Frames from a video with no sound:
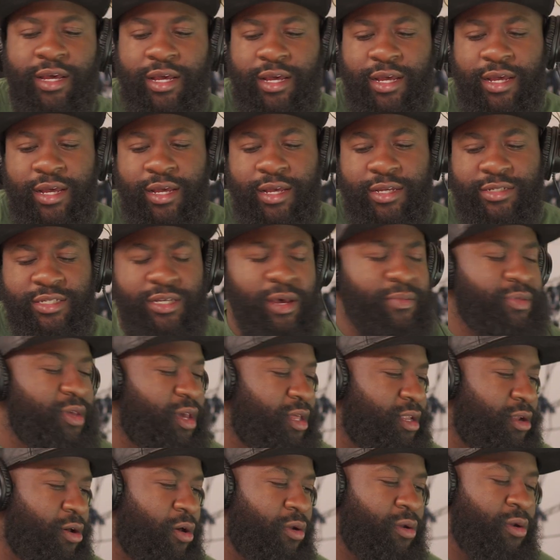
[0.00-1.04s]
Something
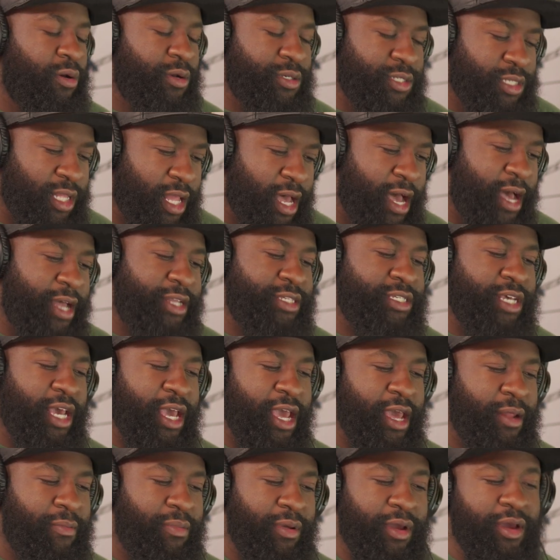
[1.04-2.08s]
along those lines.
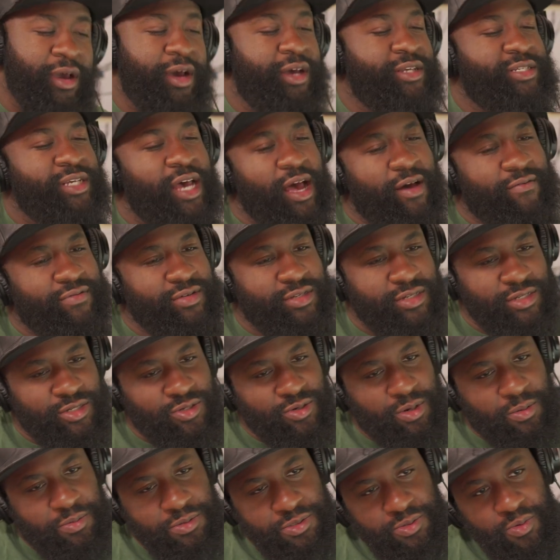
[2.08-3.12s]
And because obviously
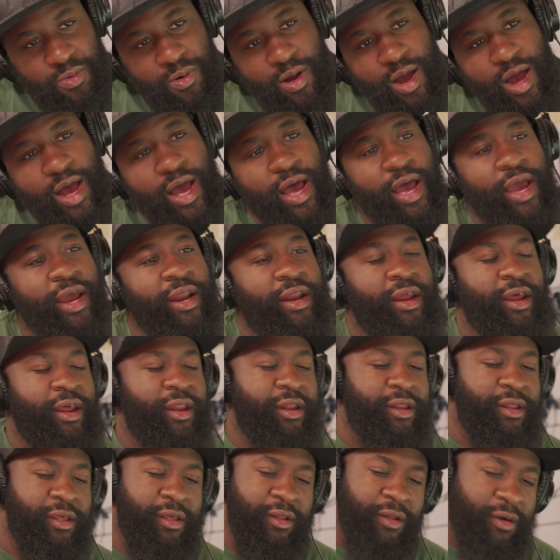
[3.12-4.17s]
Trump is white and,
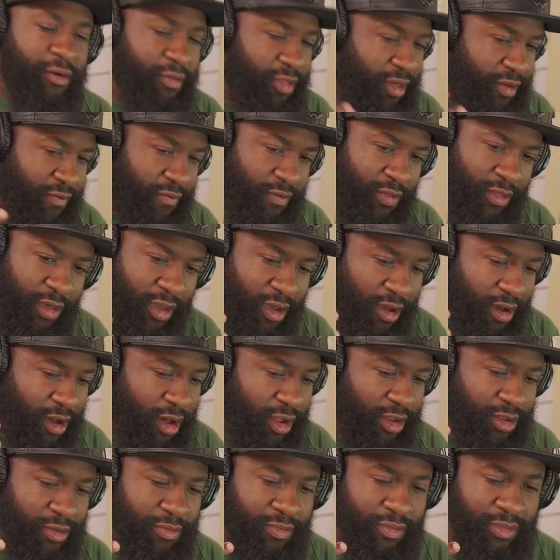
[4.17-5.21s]
you know, they, they
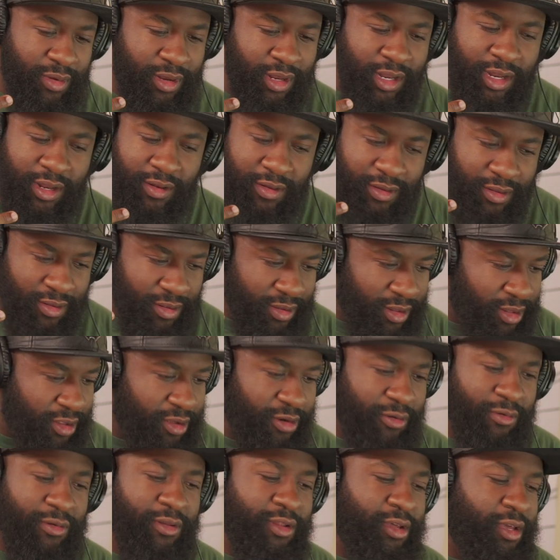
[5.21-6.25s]
call him
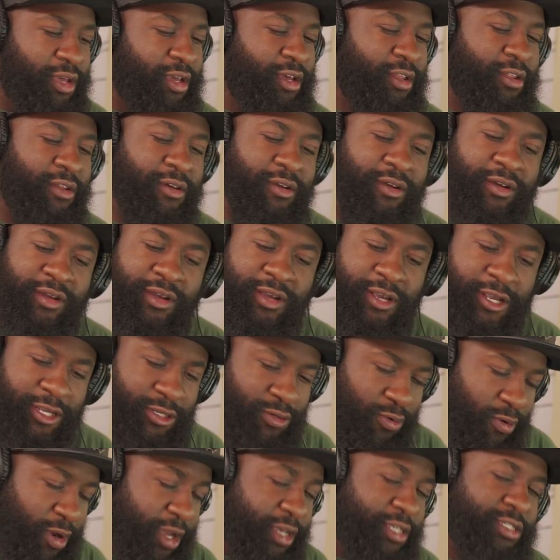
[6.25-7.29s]
literally Hitler, he's
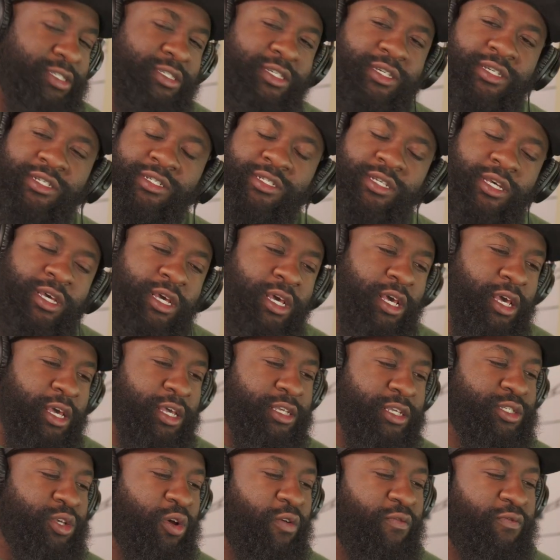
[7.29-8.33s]
racist and
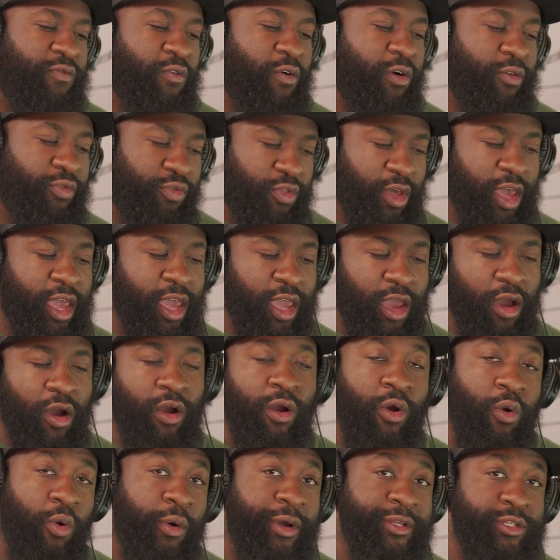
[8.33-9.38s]
so forth, they are
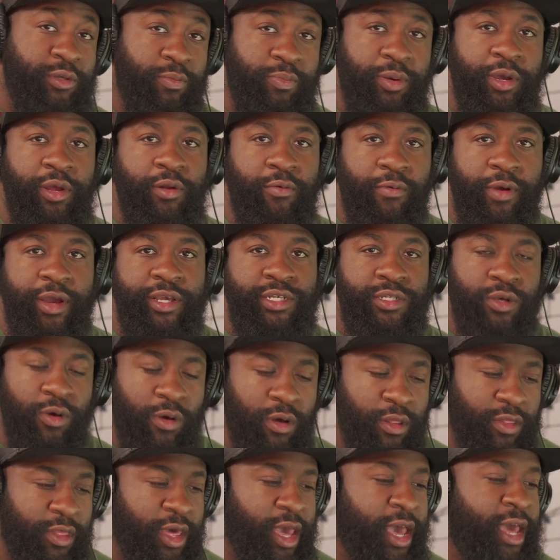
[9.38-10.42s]
going to pin race
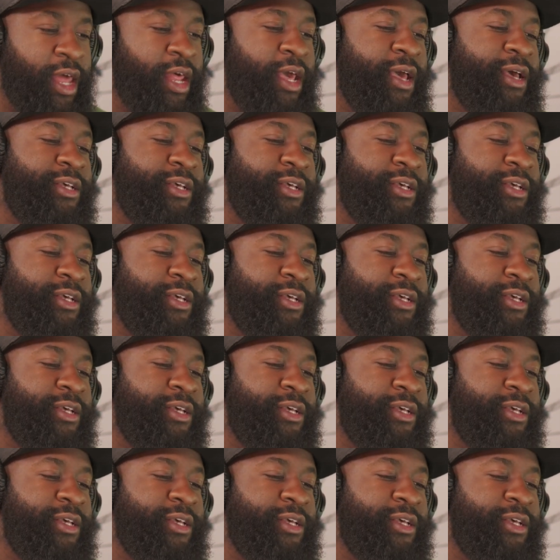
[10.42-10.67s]
on that.